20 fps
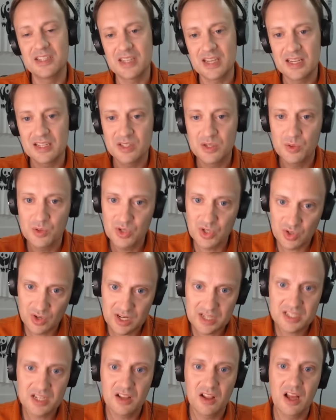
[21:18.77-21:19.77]
and to
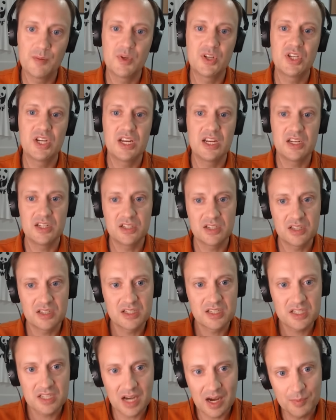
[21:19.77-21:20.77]
address climate change and to
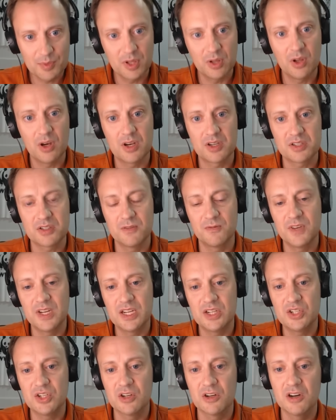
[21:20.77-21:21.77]
stop the loss of
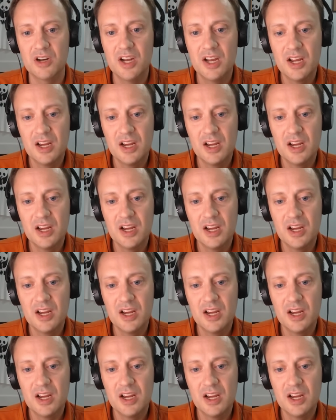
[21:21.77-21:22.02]
nature.